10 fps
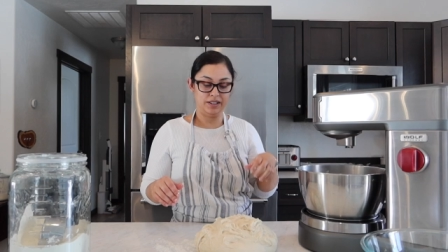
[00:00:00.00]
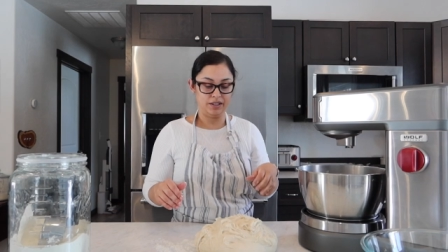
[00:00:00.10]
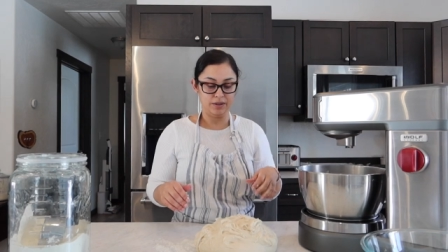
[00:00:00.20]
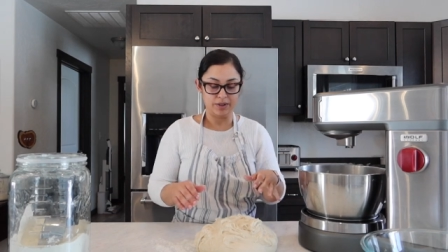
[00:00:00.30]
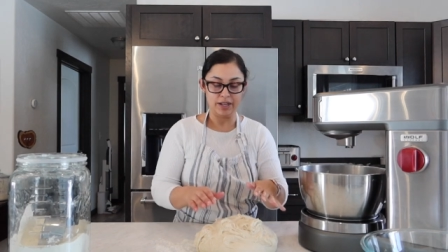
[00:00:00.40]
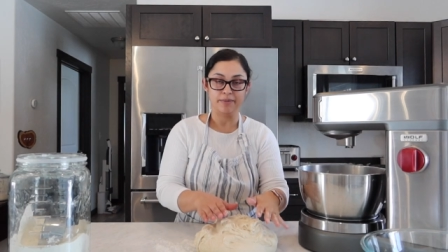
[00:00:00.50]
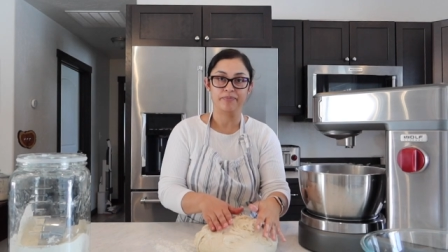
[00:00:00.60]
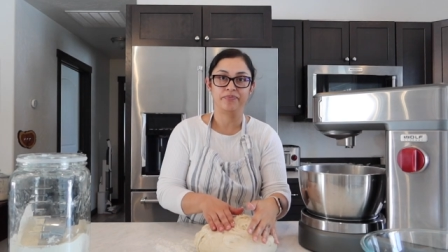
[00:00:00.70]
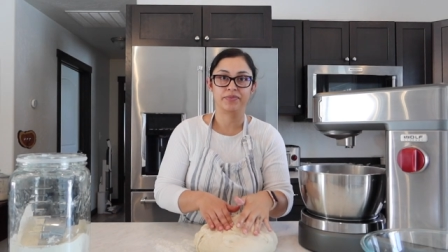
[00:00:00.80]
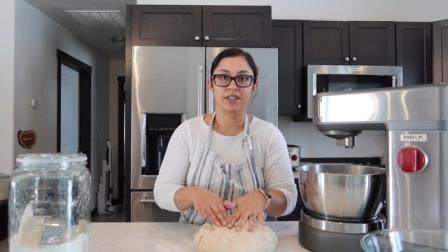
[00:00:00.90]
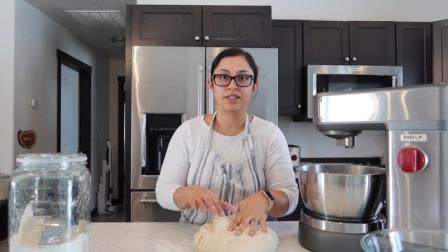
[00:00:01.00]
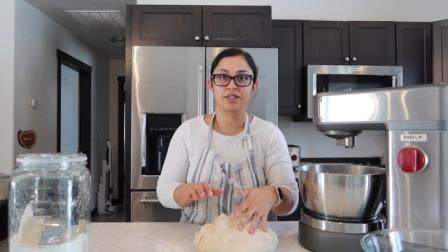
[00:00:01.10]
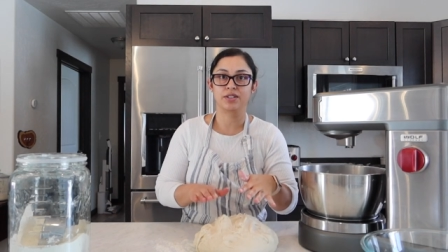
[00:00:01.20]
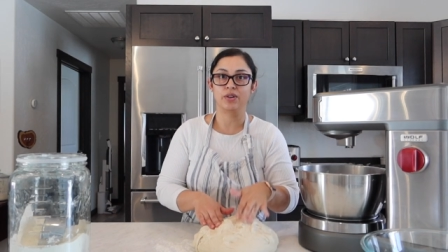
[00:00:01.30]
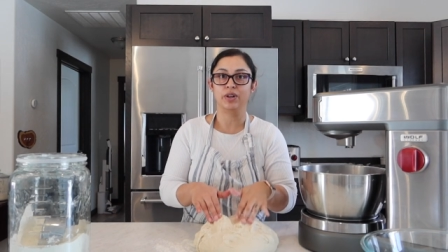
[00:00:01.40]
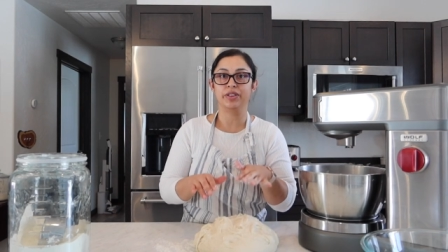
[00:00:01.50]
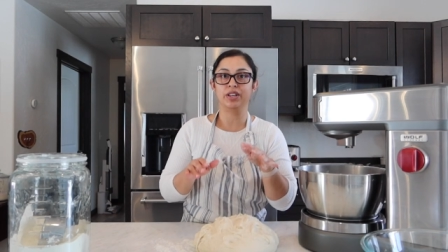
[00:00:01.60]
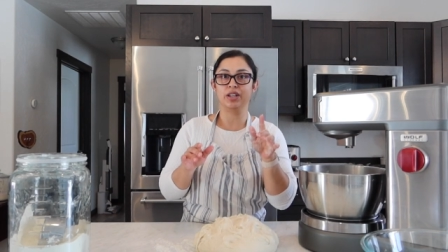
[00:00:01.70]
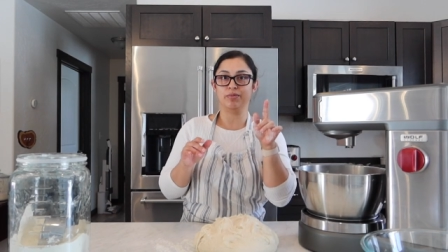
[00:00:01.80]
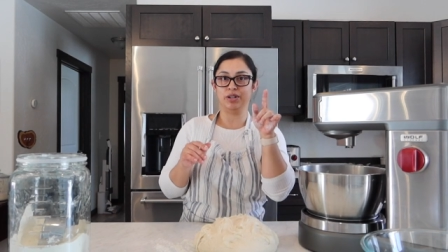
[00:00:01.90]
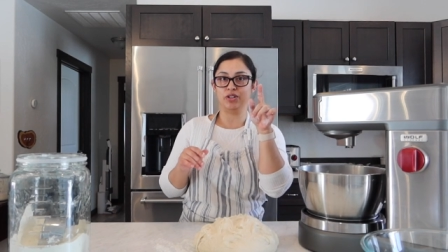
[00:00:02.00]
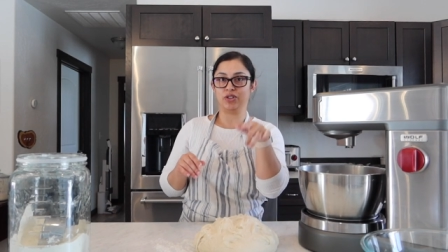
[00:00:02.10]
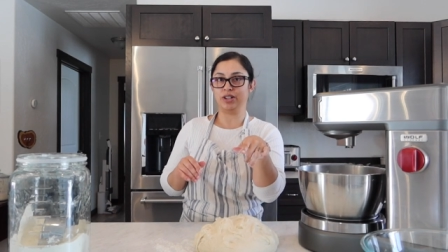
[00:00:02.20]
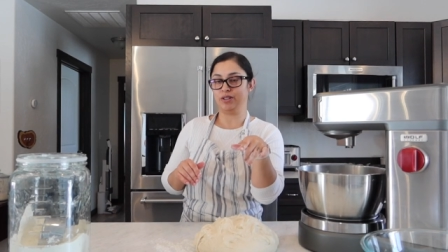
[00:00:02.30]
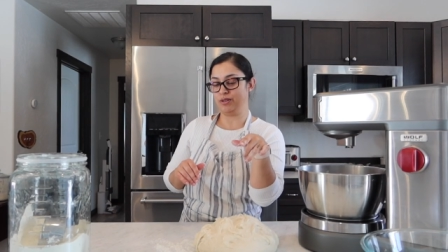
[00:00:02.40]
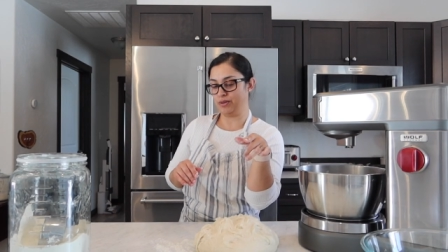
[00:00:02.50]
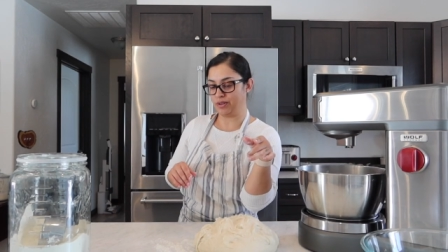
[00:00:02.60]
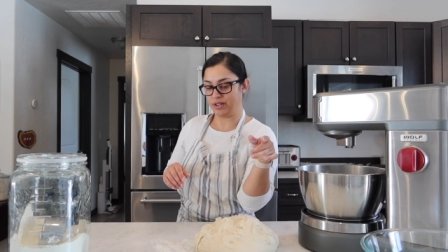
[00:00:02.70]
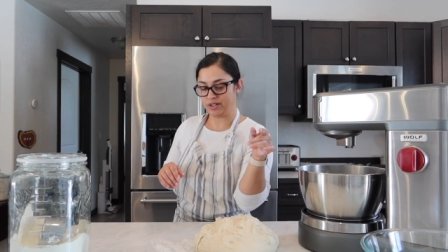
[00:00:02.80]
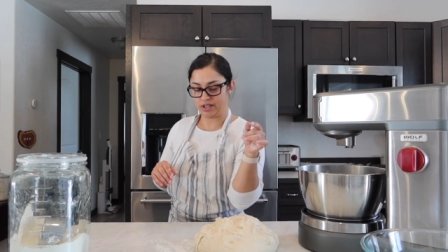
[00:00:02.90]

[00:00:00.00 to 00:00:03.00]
Okay, so I think I'm gonna try to lower this